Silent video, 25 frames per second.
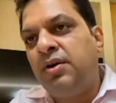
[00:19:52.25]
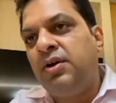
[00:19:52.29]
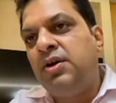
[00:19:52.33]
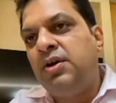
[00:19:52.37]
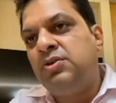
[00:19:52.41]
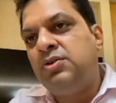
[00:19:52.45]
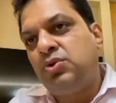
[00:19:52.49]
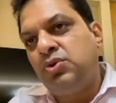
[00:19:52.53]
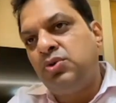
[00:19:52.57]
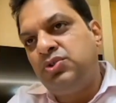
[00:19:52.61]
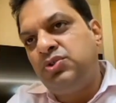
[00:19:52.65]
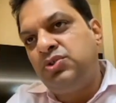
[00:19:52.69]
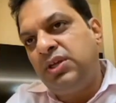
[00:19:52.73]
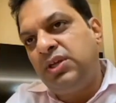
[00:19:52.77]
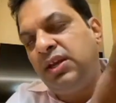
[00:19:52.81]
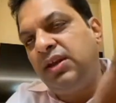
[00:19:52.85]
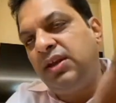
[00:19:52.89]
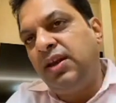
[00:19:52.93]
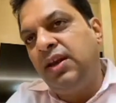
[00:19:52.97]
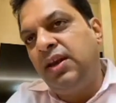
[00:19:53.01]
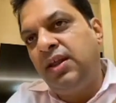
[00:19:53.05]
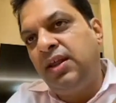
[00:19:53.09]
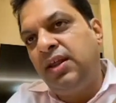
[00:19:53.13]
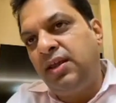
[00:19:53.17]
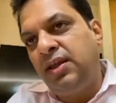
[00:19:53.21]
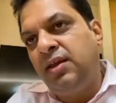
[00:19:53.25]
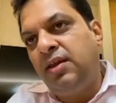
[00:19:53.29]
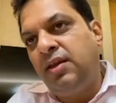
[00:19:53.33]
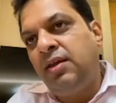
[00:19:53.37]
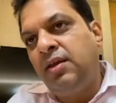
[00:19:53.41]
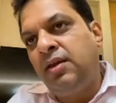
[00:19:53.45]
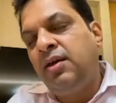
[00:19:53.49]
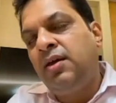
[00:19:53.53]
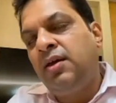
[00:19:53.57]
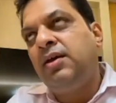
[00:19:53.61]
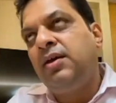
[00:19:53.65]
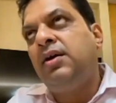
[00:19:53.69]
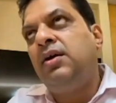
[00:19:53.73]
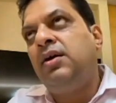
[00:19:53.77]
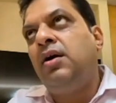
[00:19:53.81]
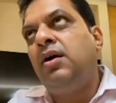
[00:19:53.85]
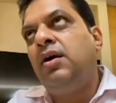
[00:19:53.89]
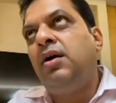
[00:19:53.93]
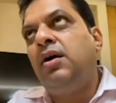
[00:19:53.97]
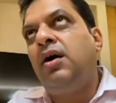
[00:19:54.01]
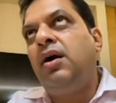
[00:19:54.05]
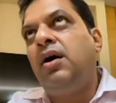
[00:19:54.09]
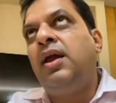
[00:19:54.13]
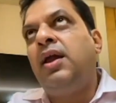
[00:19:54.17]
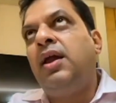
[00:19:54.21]
So generally,
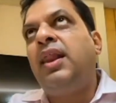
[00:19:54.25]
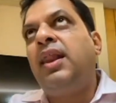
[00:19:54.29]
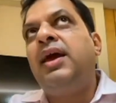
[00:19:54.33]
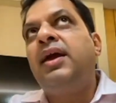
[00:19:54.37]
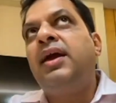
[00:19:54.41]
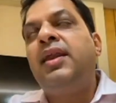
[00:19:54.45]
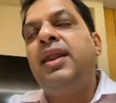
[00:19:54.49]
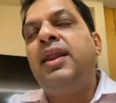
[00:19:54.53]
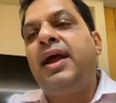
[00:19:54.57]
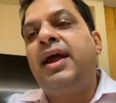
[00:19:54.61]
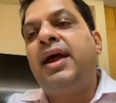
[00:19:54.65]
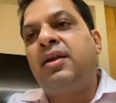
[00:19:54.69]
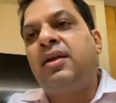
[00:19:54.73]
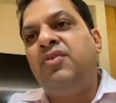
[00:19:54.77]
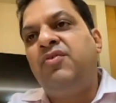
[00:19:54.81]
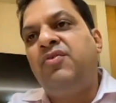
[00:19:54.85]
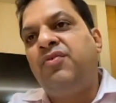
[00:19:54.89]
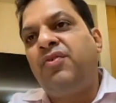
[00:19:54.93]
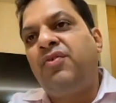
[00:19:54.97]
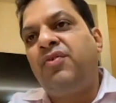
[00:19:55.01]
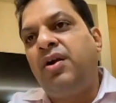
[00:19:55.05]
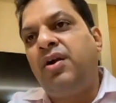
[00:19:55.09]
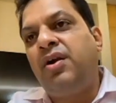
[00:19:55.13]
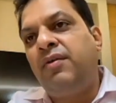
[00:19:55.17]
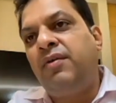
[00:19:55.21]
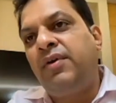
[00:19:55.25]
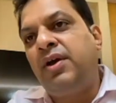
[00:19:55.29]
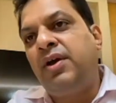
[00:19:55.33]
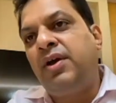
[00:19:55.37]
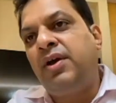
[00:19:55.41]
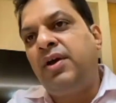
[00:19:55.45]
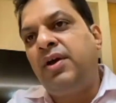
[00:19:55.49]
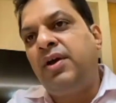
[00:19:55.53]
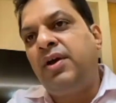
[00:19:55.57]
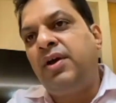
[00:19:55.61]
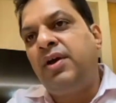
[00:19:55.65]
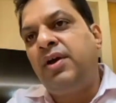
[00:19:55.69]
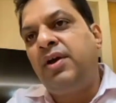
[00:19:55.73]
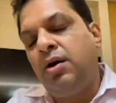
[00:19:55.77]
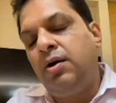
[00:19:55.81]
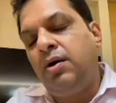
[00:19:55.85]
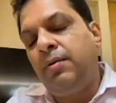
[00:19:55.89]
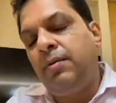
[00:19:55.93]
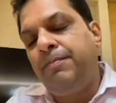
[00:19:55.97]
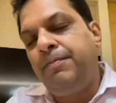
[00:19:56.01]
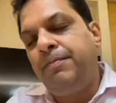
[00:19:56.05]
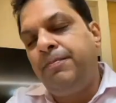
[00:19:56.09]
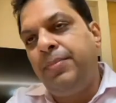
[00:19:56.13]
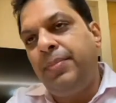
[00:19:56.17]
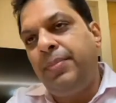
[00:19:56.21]
unlike an active fund where
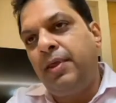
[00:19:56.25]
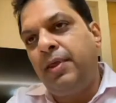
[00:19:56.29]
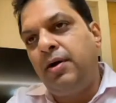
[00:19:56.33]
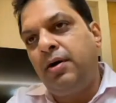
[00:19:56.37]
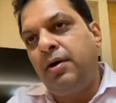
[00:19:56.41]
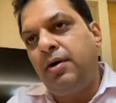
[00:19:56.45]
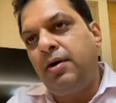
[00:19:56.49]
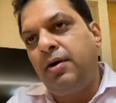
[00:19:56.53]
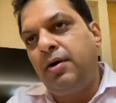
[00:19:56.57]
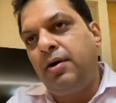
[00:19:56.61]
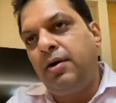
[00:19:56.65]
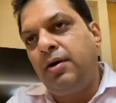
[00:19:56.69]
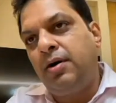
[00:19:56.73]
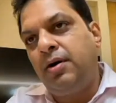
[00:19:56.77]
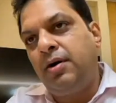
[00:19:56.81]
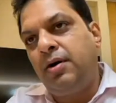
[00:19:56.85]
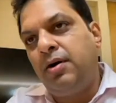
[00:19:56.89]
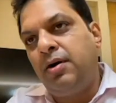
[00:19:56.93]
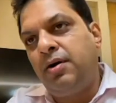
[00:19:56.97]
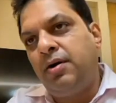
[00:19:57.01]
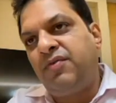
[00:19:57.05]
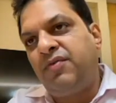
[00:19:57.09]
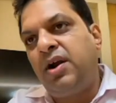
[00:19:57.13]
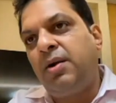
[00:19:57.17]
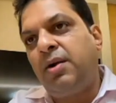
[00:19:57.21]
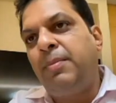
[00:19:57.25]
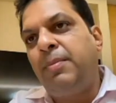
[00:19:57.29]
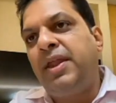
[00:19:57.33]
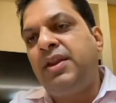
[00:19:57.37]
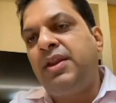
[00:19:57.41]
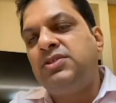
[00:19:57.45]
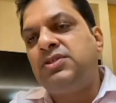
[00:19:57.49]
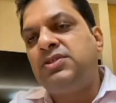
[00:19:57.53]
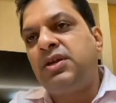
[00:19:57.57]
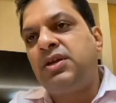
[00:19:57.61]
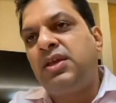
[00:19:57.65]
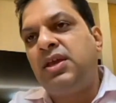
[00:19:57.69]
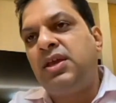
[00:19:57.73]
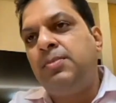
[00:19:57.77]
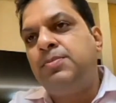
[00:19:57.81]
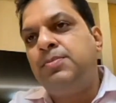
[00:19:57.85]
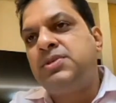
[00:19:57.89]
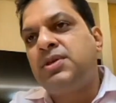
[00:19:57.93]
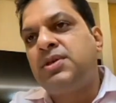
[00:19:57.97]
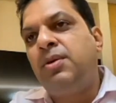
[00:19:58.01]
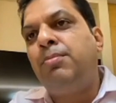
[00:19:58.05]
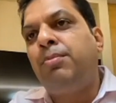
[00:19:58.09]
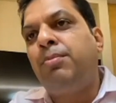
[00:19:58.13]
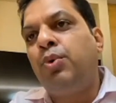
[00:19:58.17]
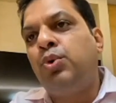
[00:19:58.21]
a fund manager keeps
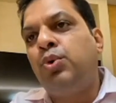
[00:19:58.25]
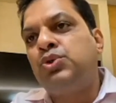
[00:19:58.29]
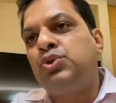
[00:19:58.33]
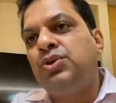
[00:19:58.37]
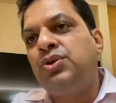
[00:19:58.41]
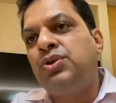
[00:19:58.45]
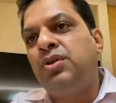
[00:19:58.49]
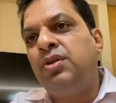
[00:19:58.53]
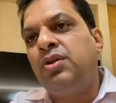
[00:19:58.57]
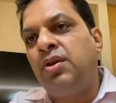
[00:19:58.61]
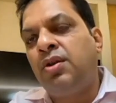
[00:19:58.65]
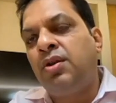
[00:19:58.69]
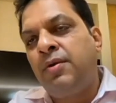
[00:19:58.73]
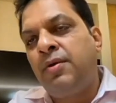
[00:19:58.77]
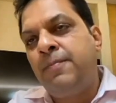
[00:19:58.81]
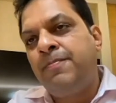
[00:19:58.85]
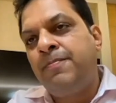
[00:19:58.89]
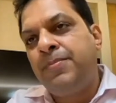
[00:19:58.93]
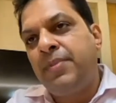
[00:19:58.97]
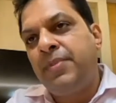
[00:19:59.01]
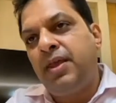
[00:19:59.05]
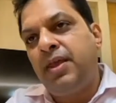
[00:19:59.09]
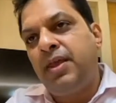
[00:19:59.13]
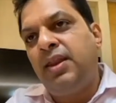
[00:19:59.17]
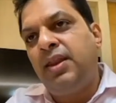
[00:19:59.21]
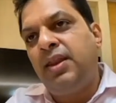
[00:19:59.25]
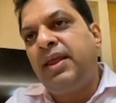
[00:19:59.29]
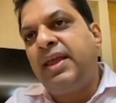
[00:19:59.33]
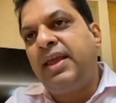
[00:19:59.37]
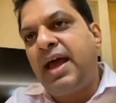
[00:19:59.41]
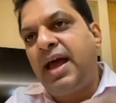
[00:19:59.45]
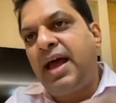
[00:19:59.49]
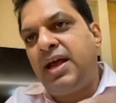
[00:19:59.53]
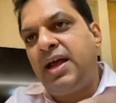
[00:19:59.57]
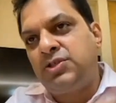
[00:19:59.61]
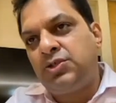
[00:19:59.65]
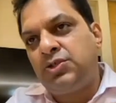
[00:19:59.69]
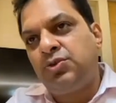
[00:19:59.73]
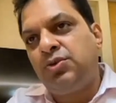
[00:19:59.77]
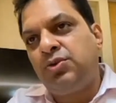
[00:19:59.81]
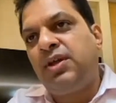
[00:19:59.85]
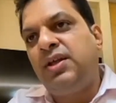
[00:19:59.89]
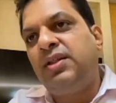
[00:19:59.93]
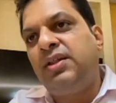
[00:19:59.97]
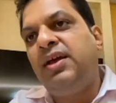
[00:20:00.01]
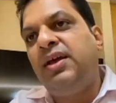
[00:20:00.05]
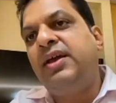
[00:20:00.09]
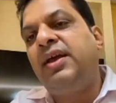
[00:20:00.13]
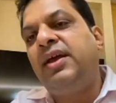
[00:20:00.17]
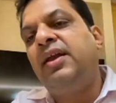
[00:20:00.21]
some portion in cash so
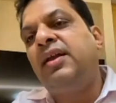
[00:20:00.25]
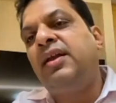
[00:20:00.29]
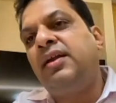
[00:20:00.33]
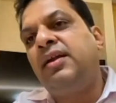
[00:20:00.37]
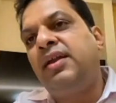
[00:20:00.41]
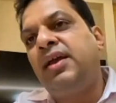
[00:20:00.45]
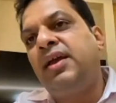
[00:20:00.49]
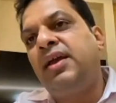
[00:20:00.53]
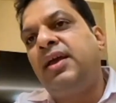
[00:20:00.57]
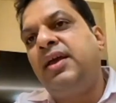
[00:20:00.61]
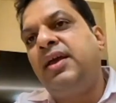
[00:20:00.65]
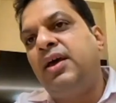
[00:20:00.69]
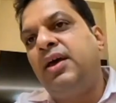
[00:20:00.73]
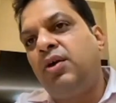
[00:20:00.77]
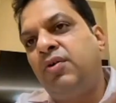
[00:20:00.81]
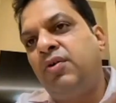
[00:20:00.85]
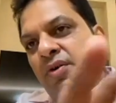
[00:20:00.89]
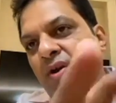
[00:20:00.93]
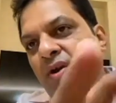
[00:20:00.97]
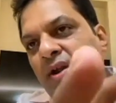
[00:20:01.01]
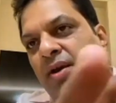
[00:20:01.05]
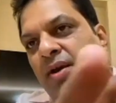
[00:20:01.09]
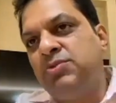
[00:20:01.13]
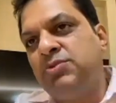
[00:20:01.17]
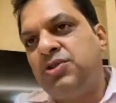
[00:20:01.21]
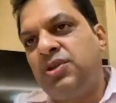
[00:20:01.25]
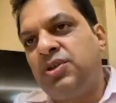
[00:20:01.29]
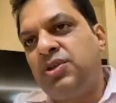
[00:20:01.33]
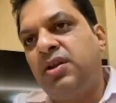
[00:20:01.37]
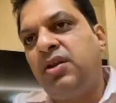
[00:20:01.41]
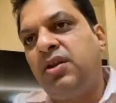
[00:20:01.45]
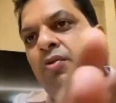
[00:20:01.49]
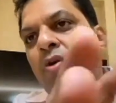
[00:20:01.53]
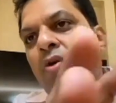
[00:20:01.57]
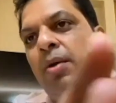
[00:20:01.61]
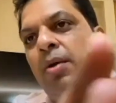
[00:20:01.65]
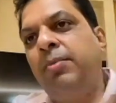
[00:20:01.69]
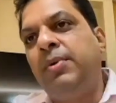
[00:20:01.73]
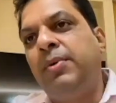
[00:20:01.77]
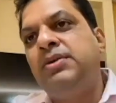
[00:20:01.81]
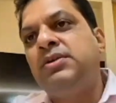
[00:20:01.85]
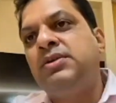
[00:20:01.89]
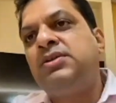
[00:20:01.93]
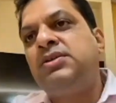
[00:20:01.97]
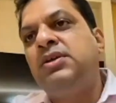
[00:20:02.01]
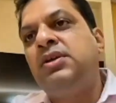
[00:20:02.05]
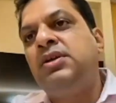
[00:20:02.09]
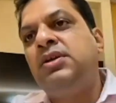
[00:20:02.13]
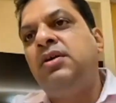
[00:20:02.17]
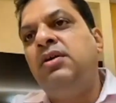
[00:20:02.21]
that they can take care of redemption
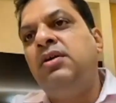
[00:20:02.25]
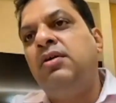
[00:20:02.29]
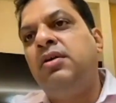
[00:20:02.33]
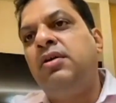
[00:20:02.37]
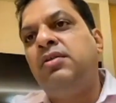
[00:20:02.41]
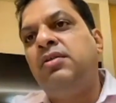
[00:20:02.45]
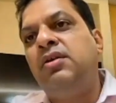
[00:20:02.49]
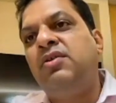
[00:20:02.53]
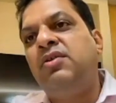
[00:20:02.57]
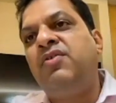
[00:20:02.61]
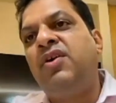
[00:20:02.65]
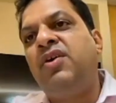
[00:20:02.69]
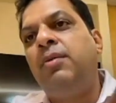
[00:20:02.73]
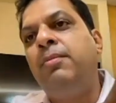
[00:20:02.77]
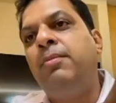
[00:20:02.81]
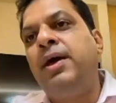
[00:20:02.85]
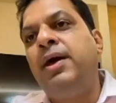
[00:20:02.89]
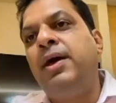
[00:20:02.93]
requirements, here the fund